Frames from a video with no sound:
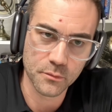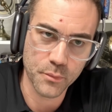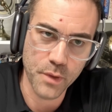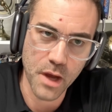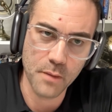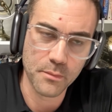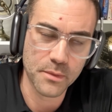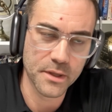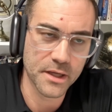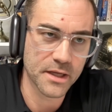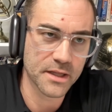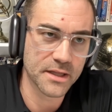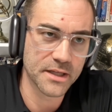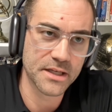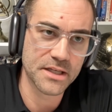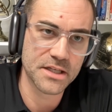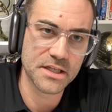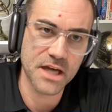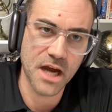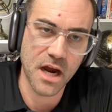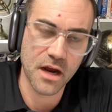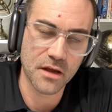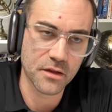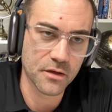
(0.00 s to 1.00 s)
publicly
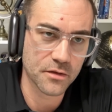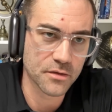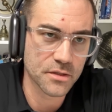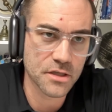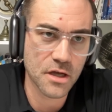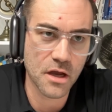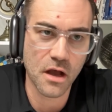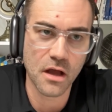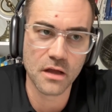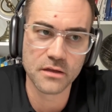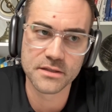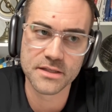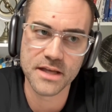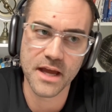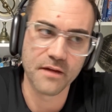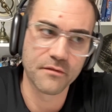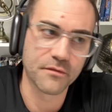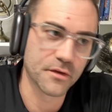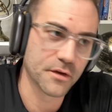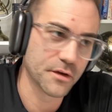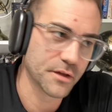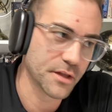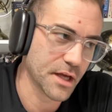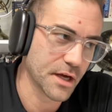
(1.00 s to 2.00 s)
share those calls ever.